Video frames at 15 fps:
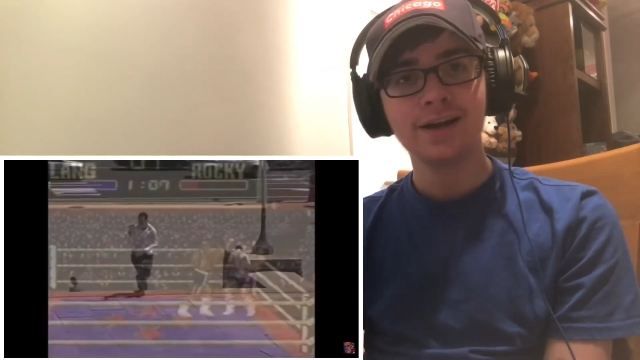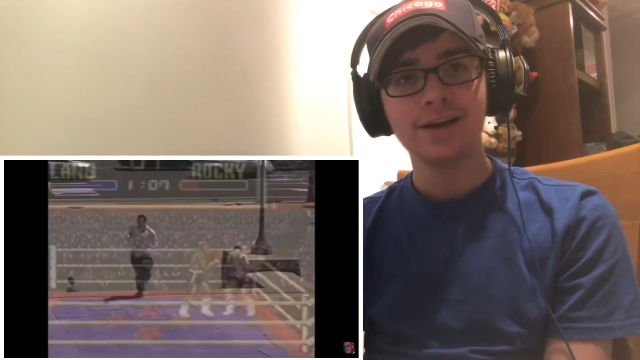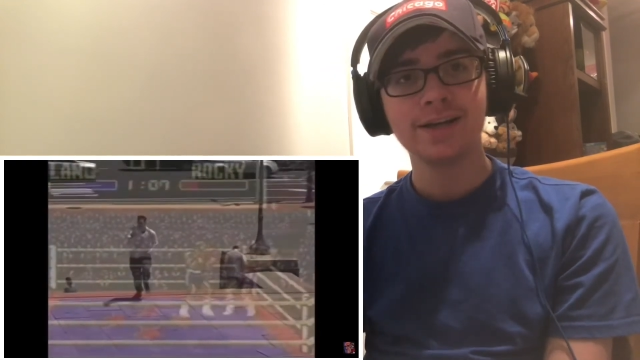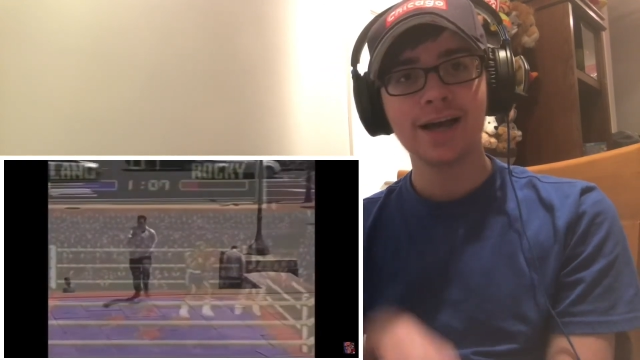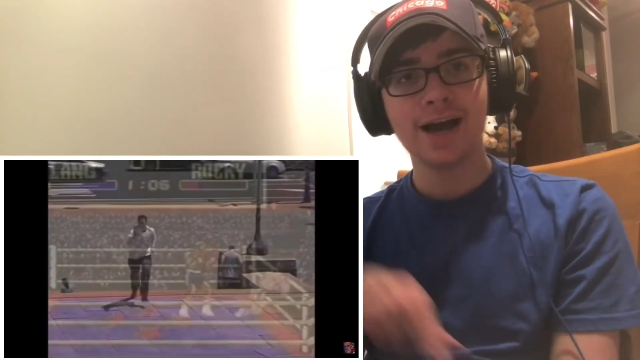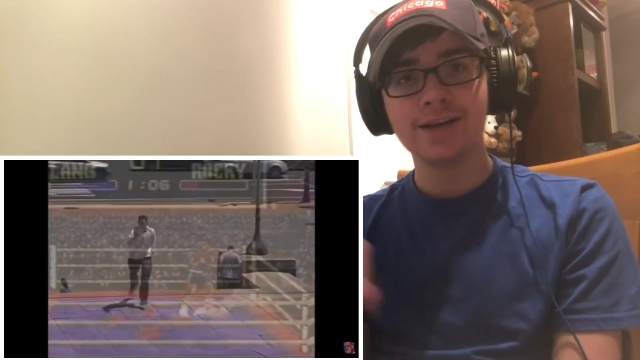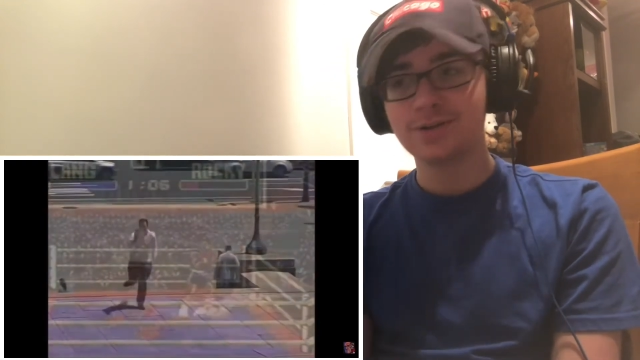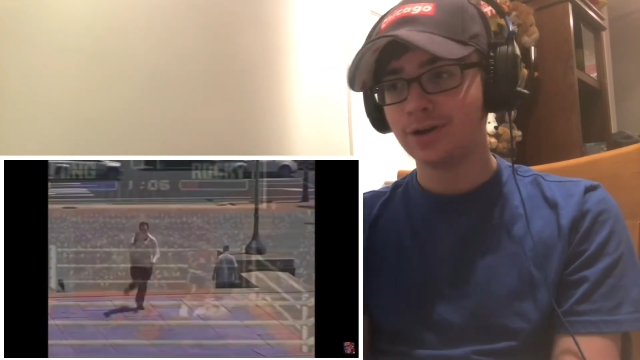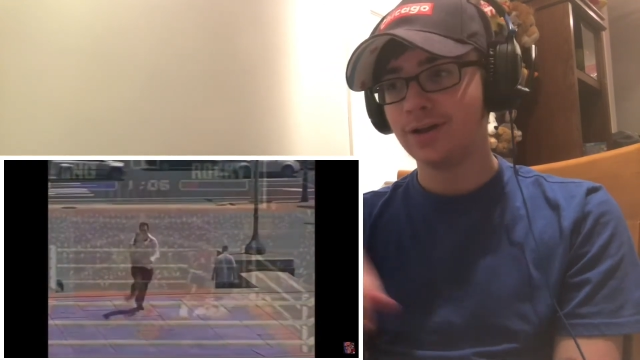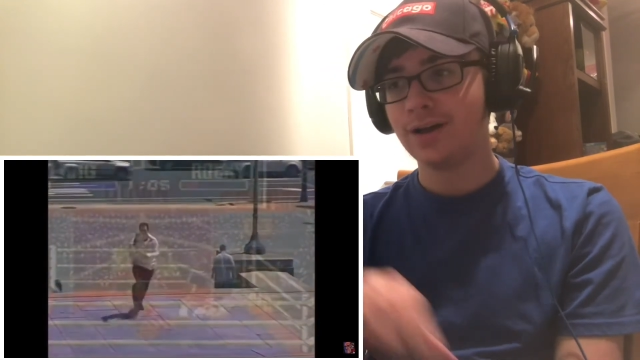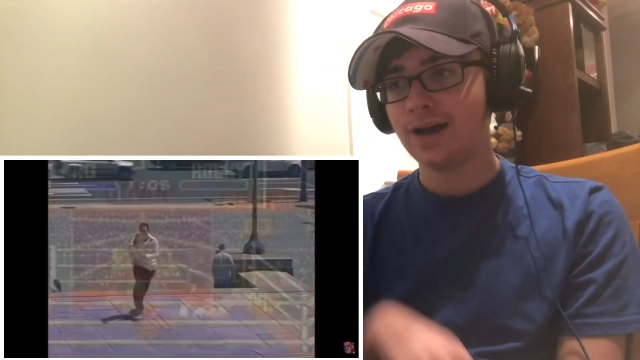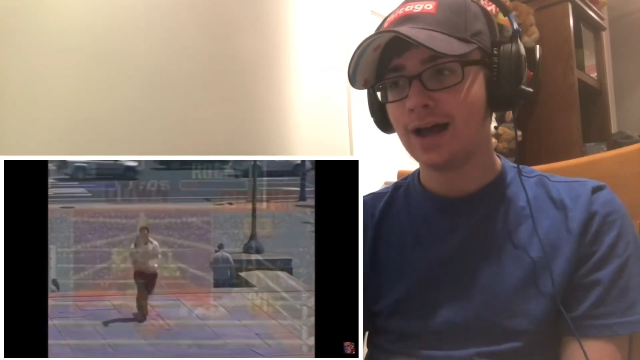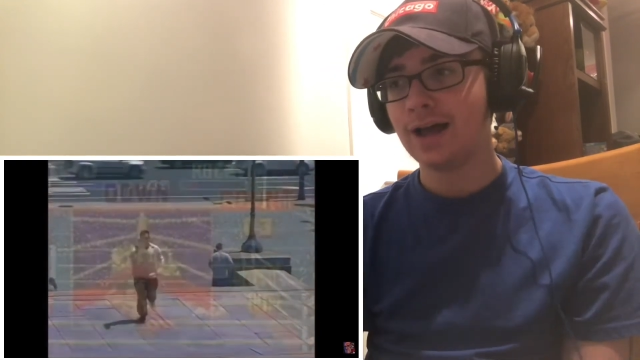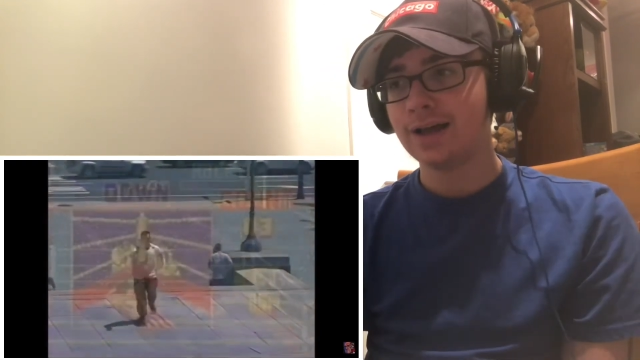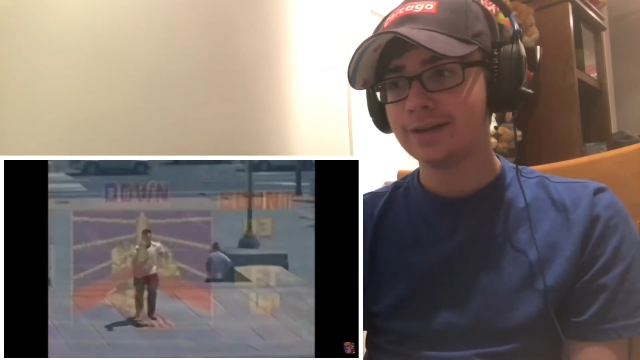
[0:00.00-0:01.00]
Guys,
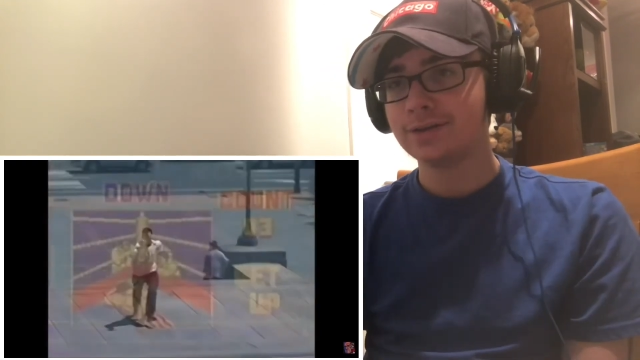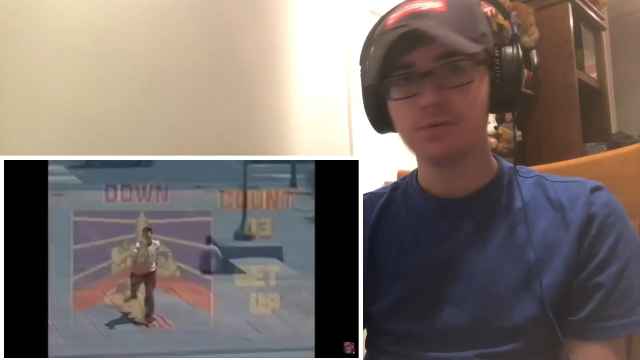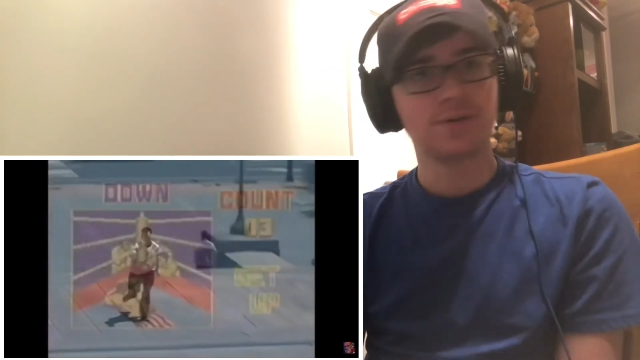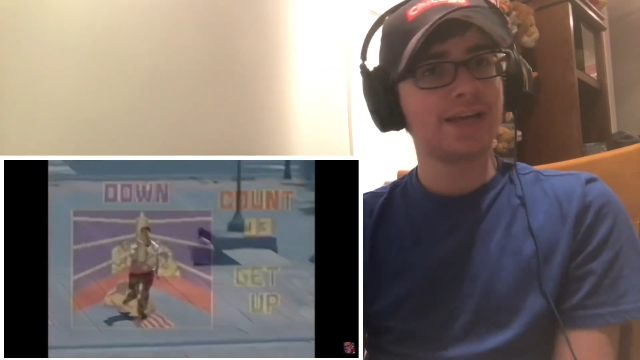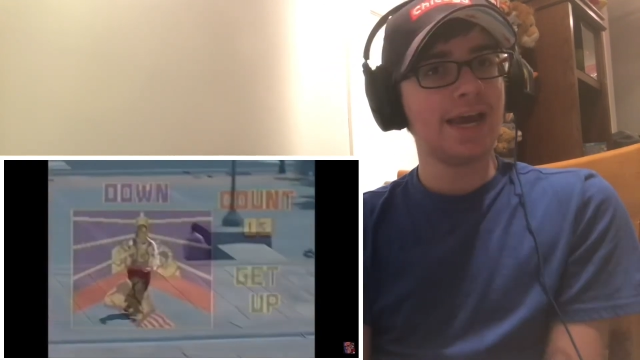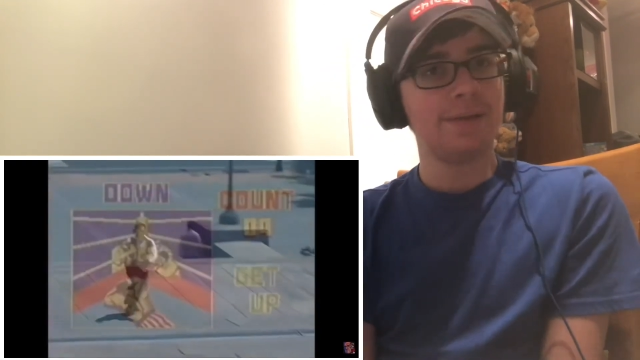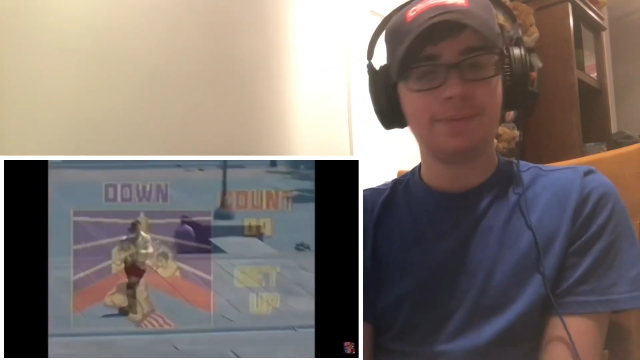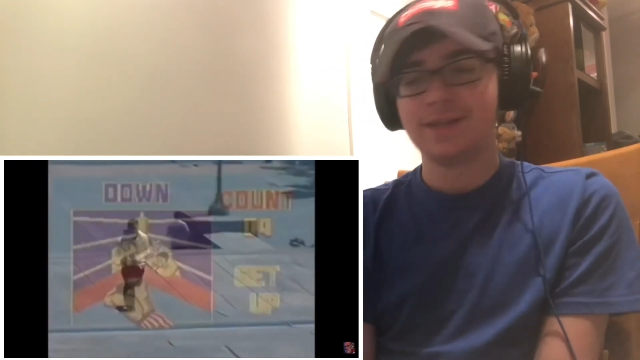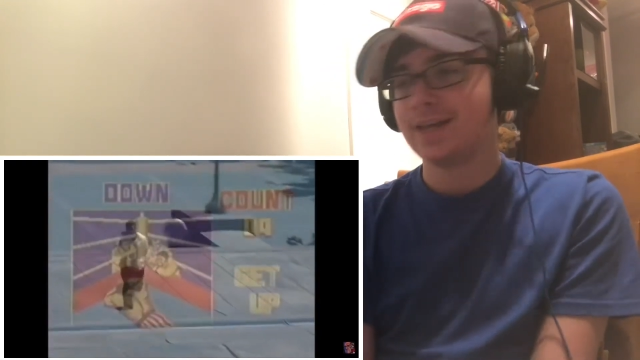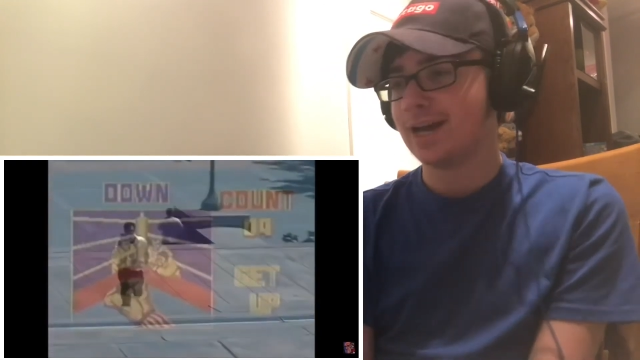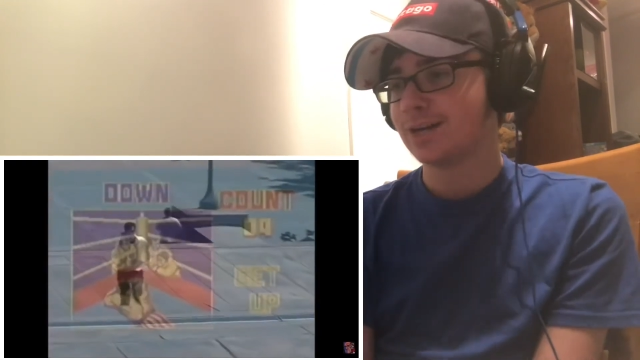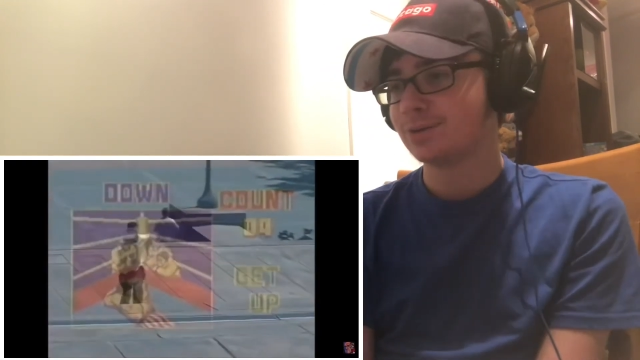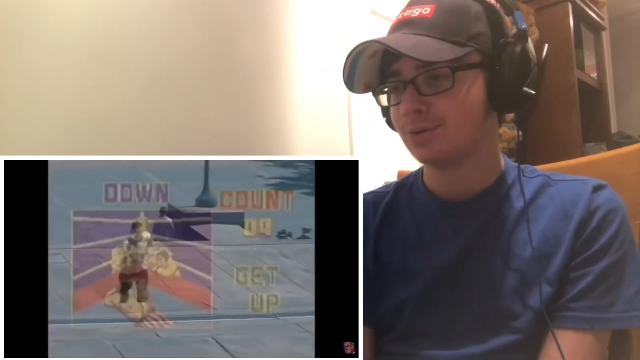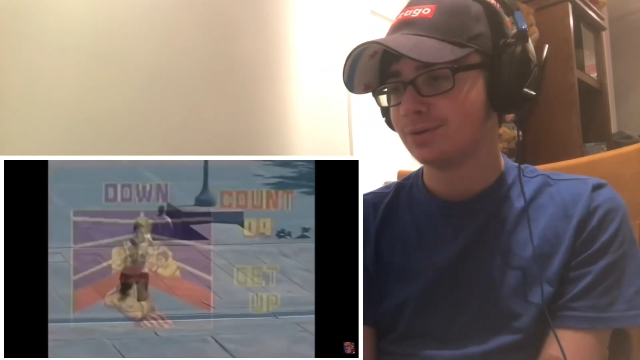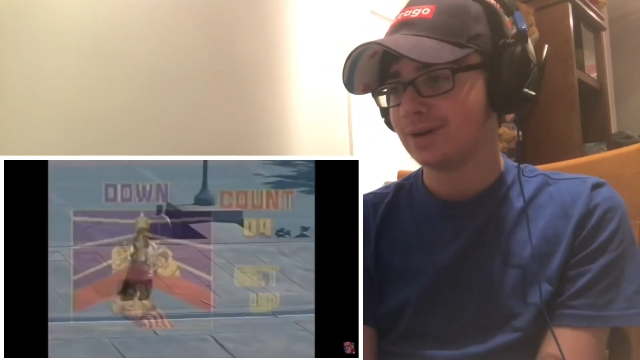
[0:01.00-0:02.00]
those can't be the
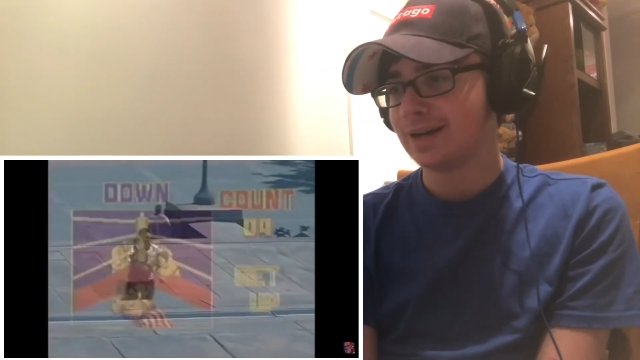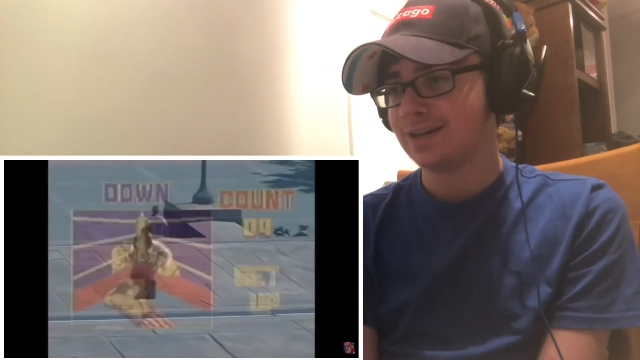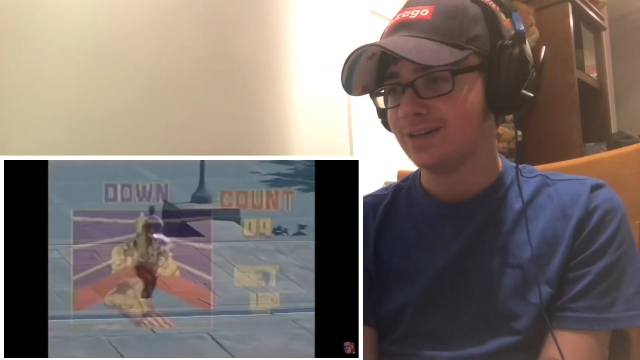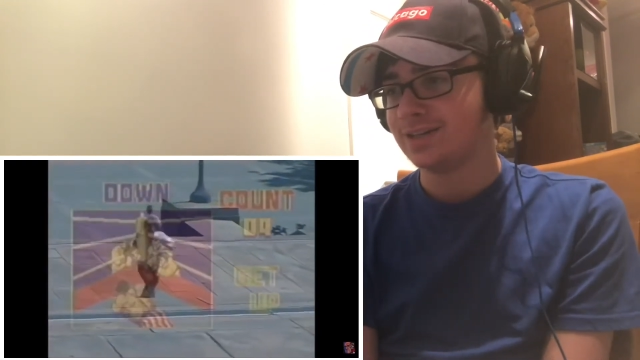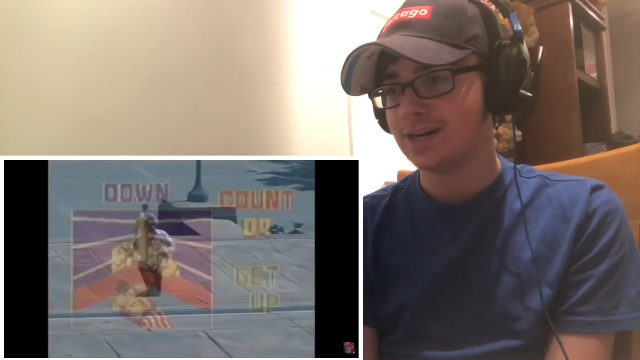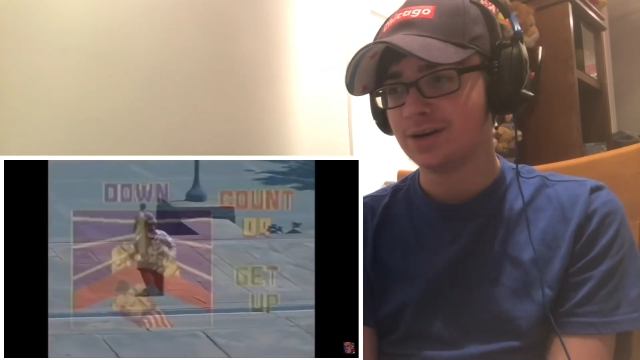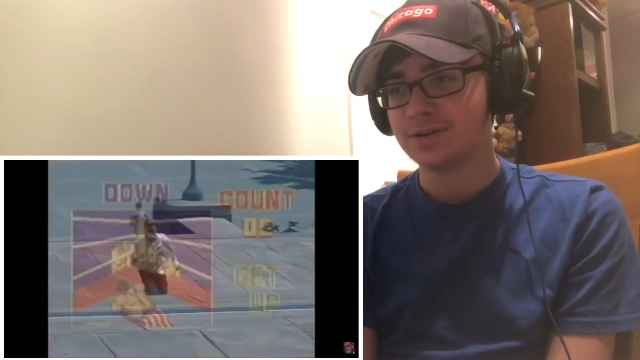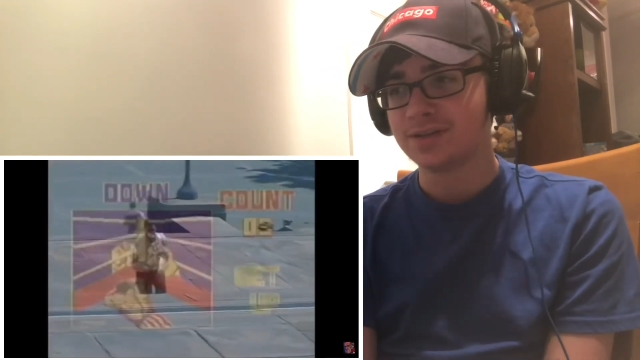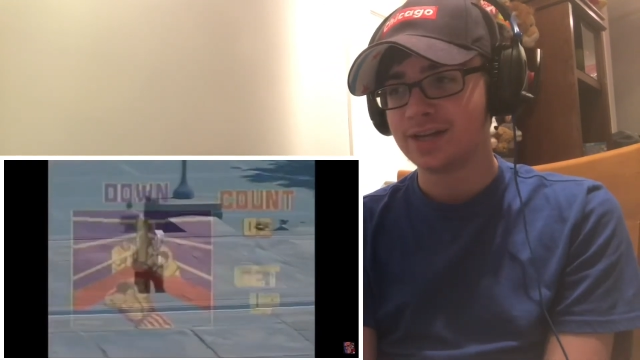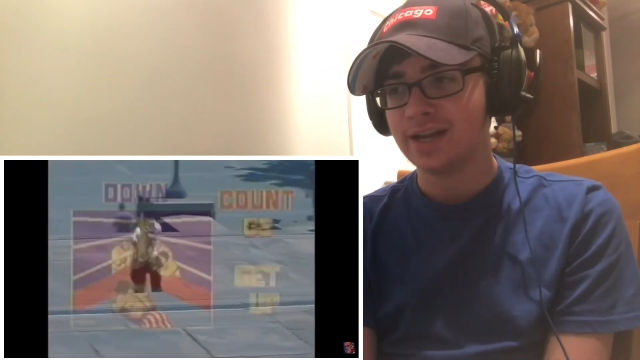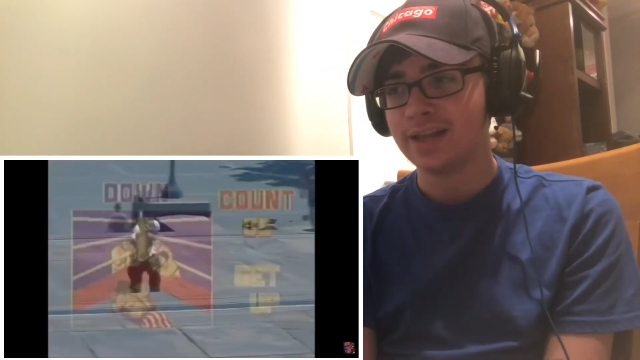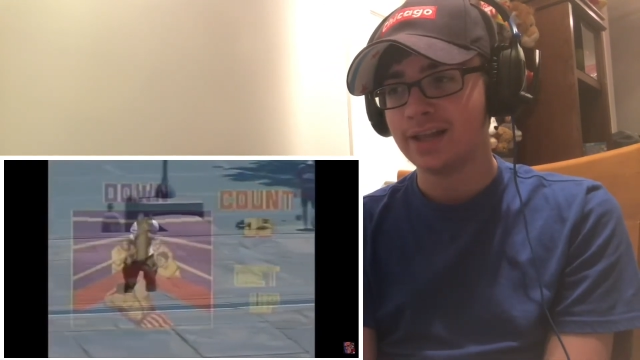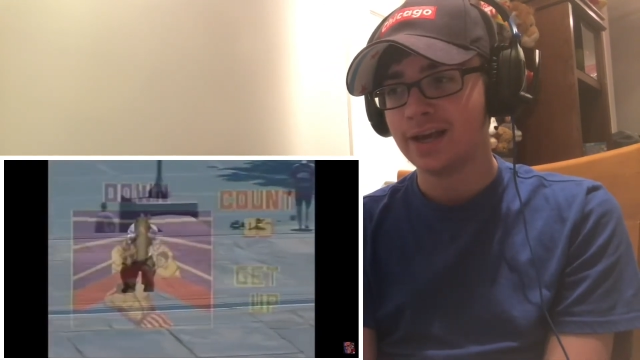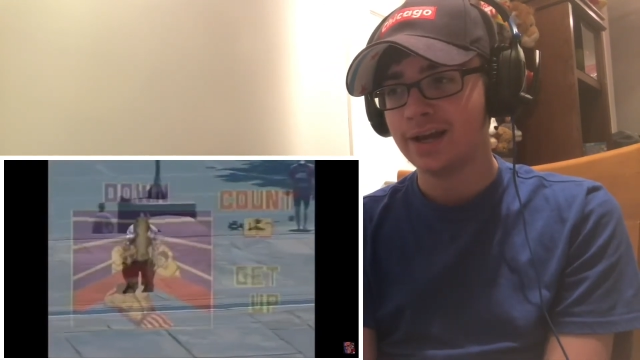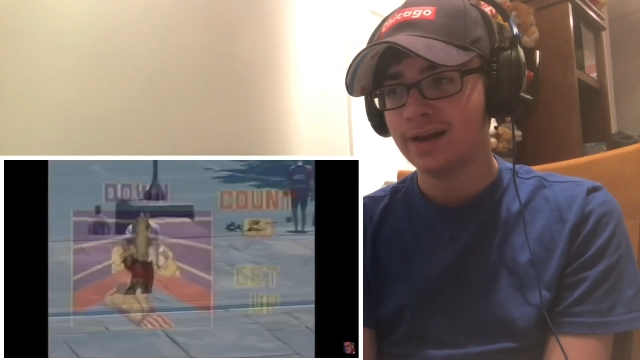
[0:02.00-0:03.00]
actual Rocky stairs, can they?